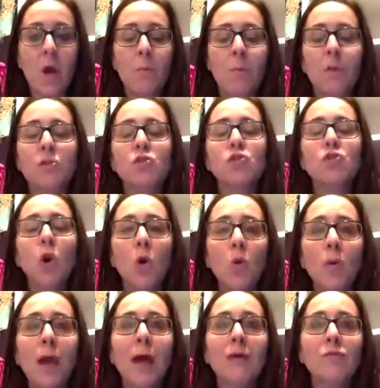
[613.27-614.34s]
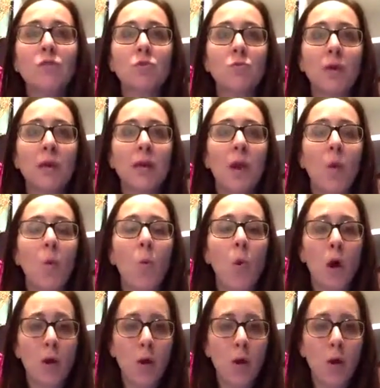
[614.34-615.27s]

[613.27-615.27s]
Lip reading: But don't, after reading one